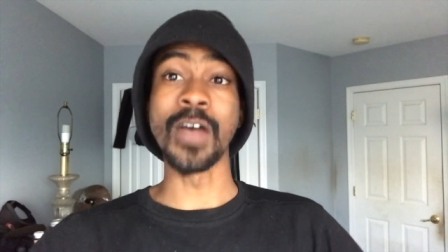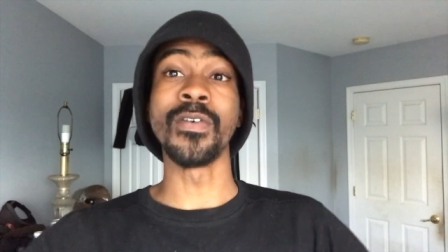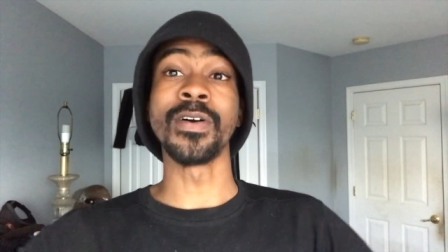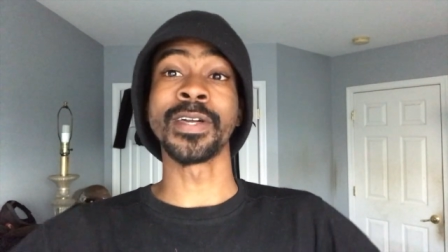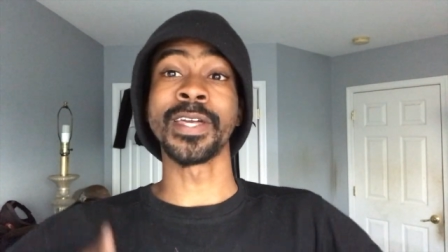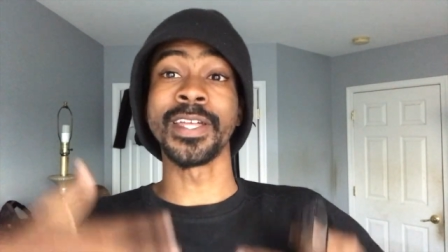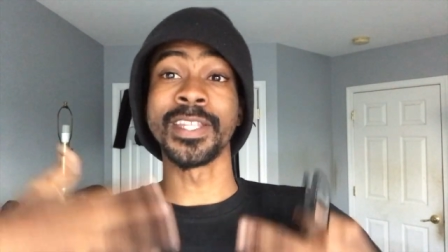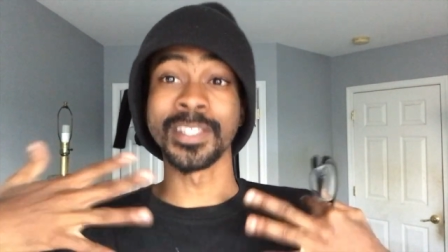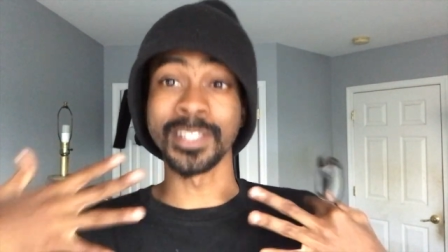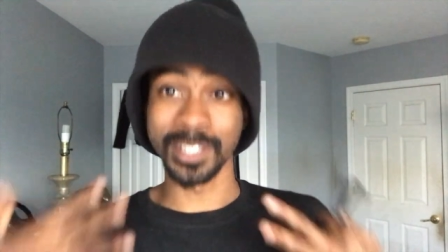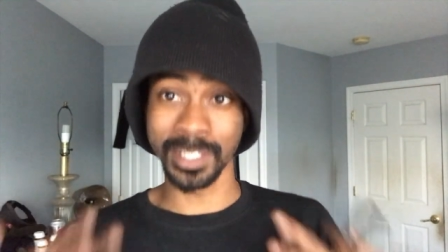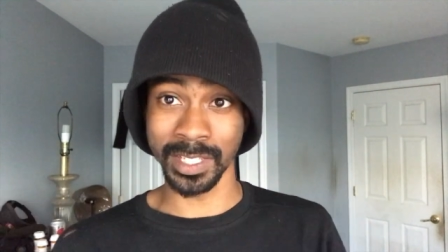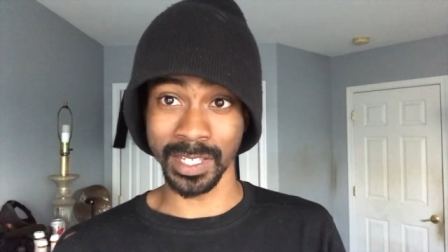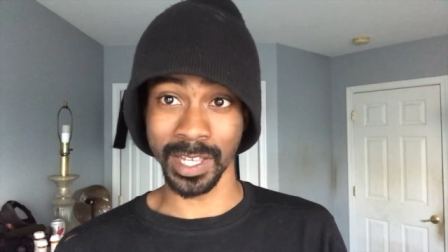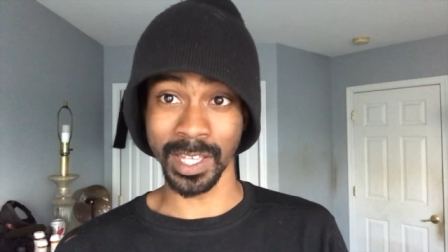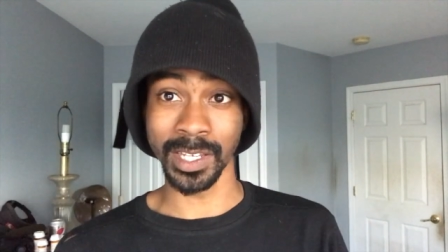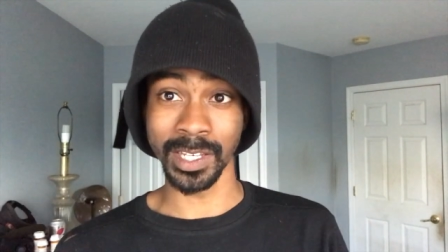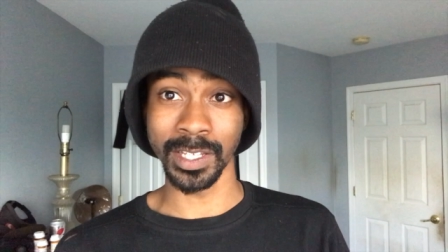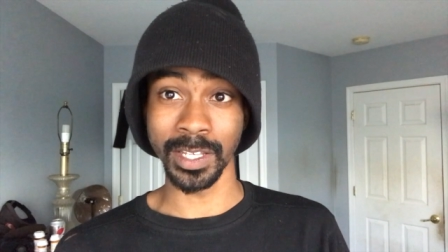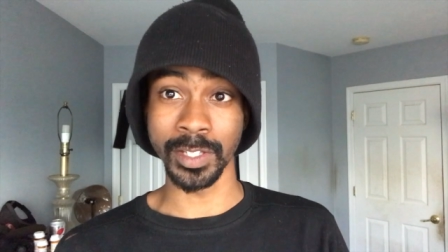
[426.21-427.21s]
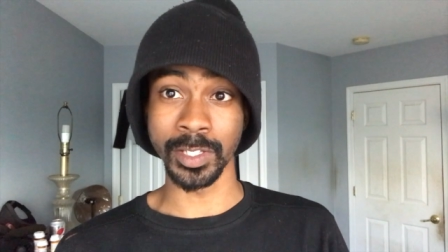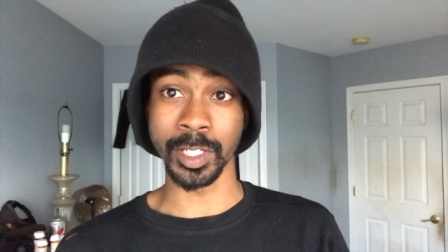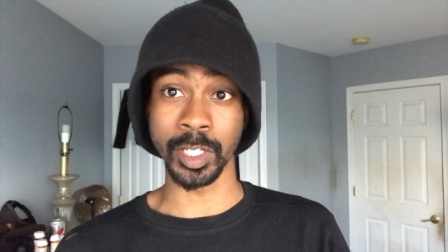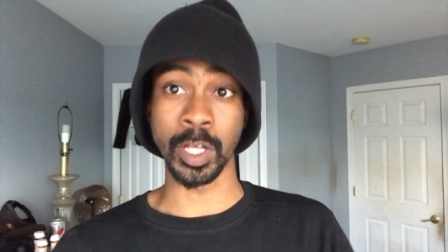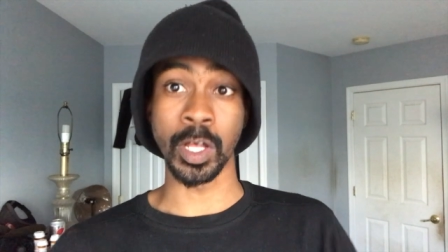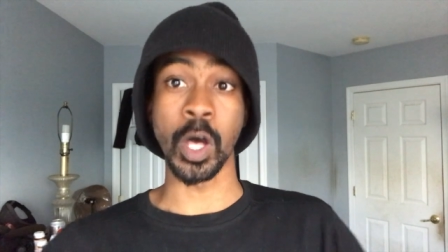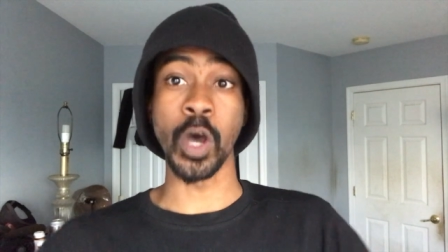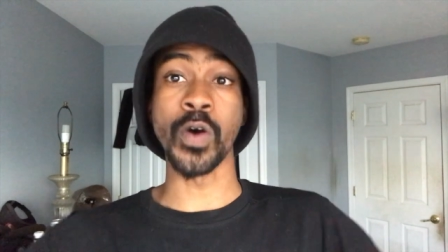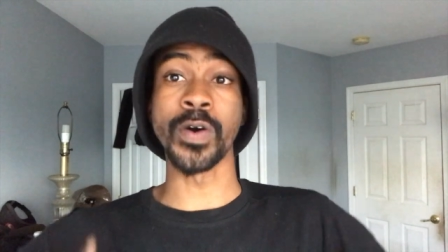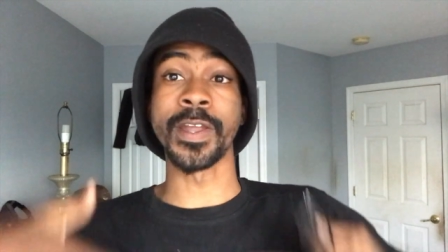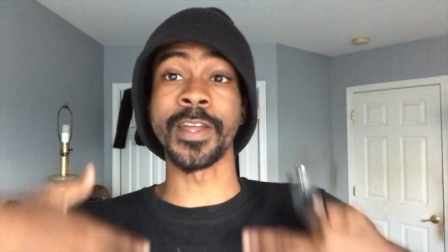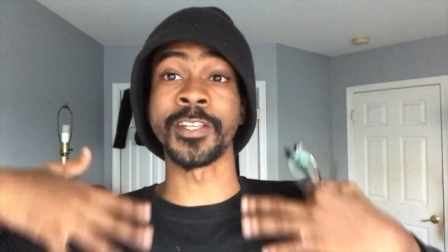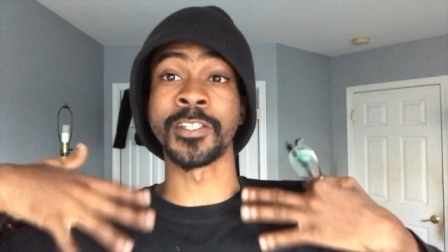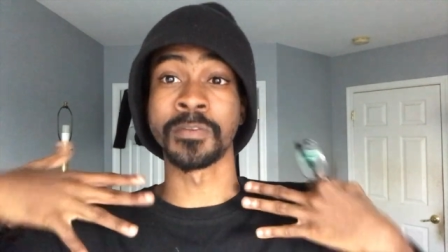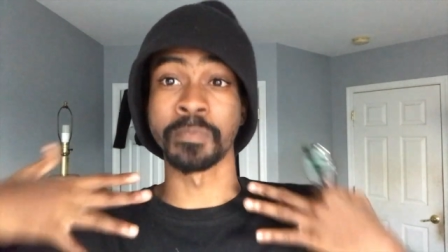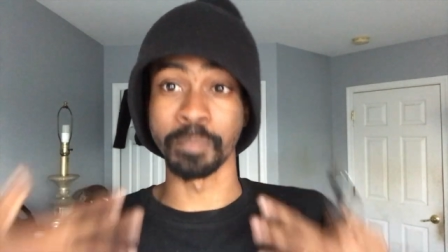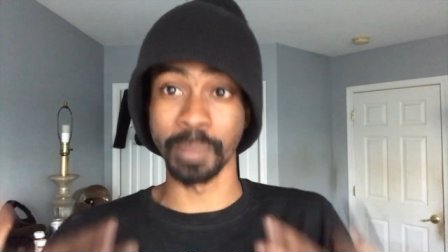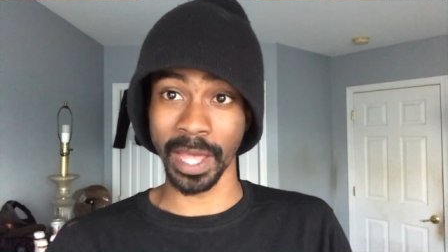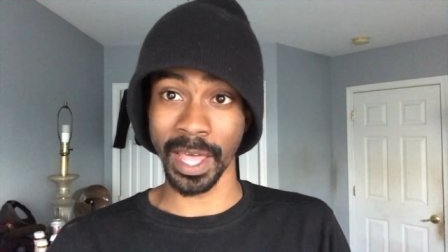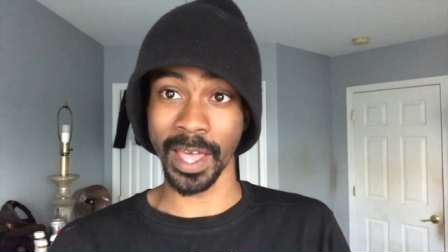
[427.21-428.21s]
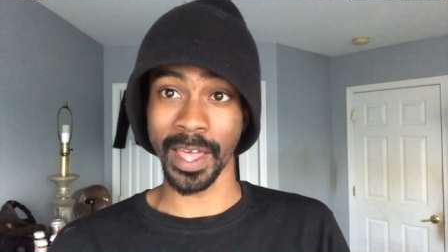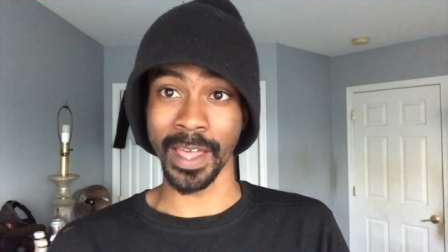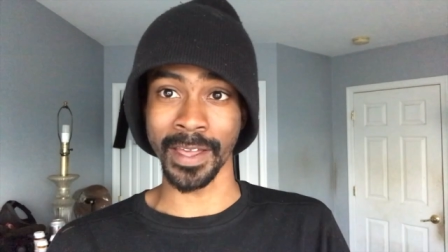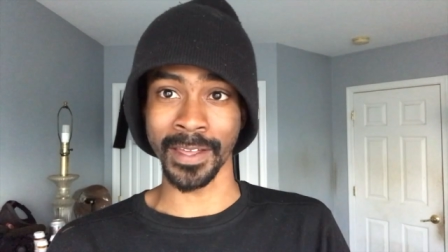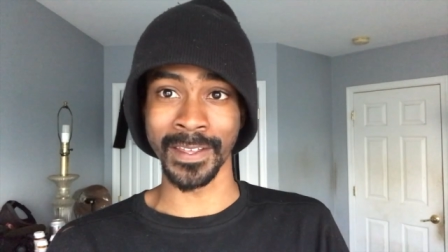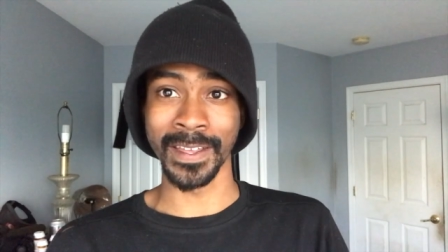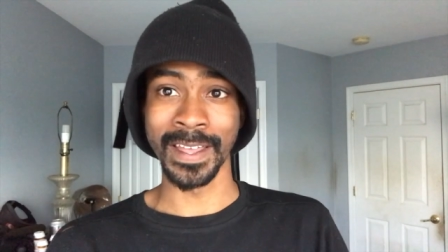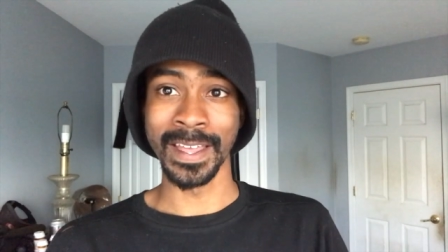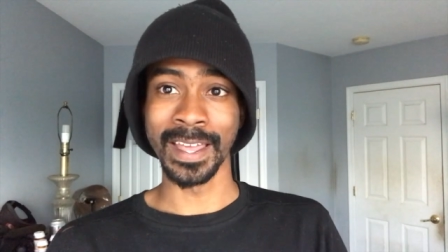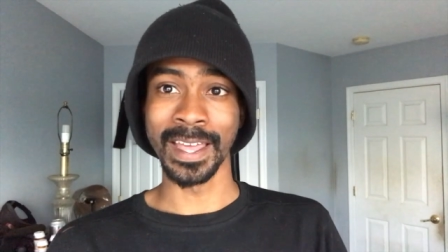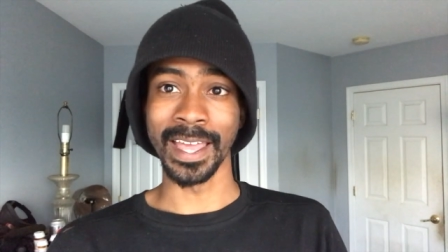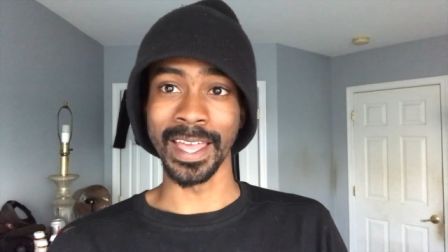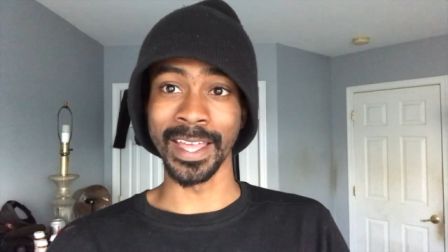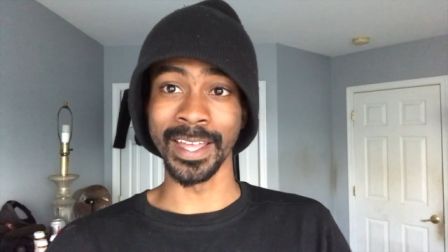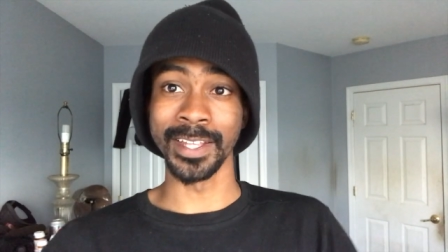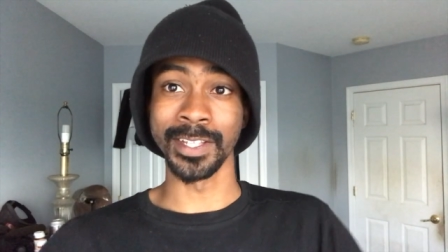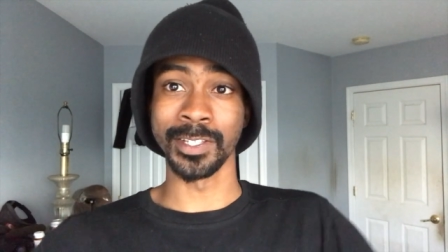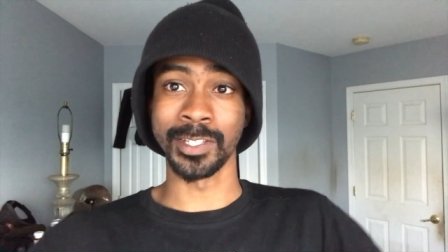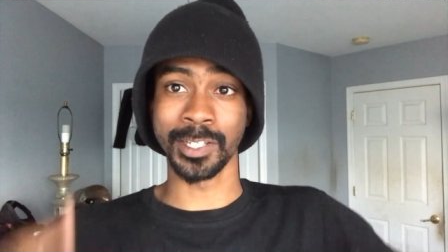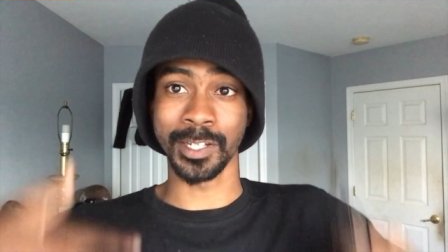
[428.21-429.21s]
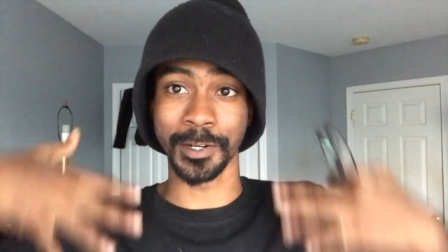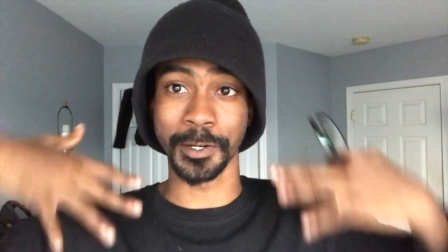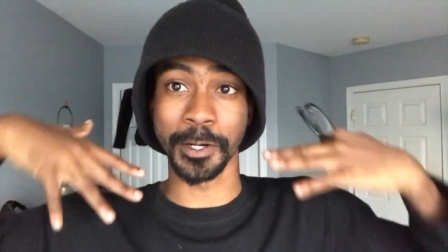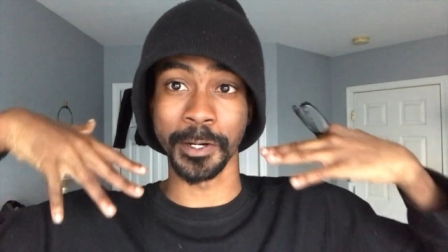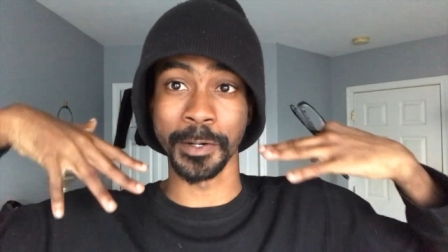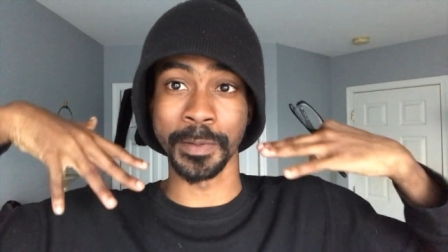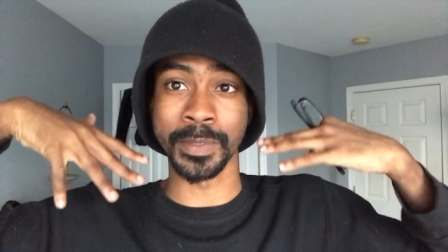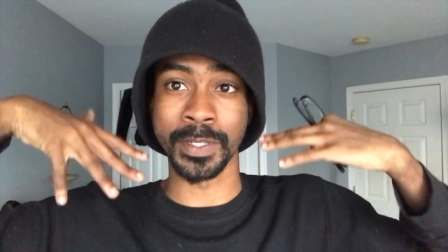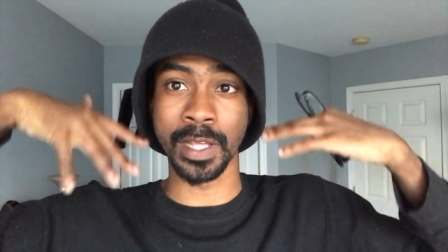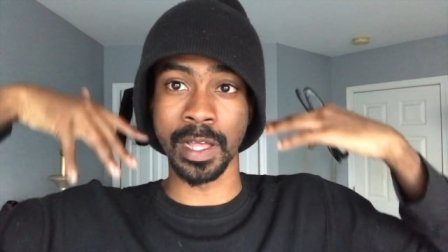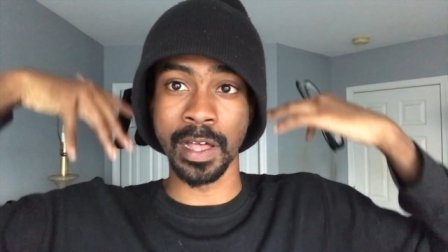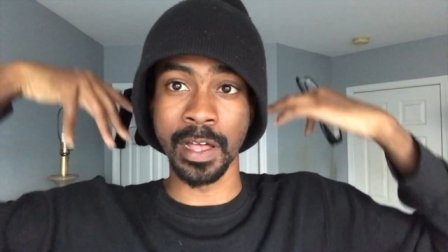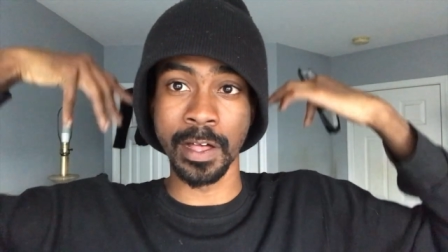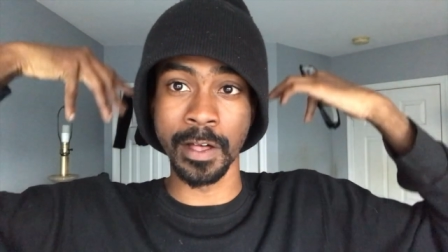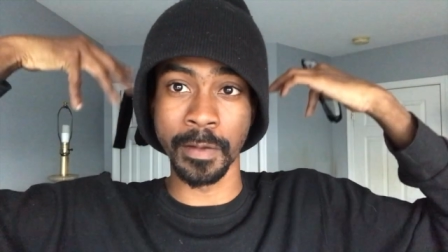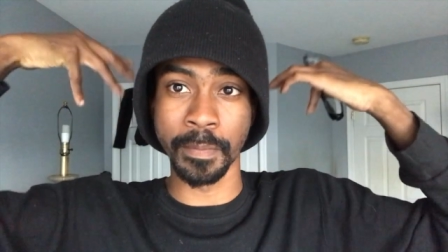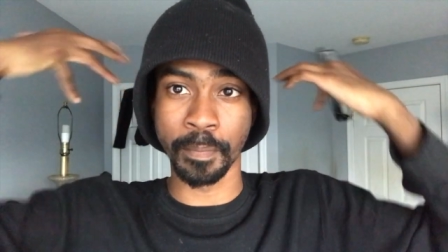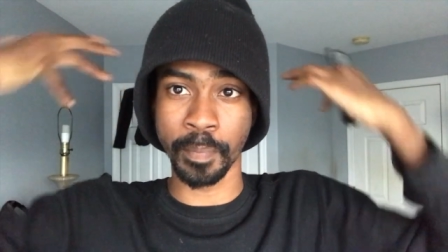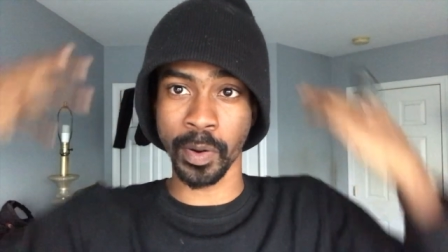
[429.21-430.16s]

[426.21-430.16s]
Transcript: will continue to hold us back in terms of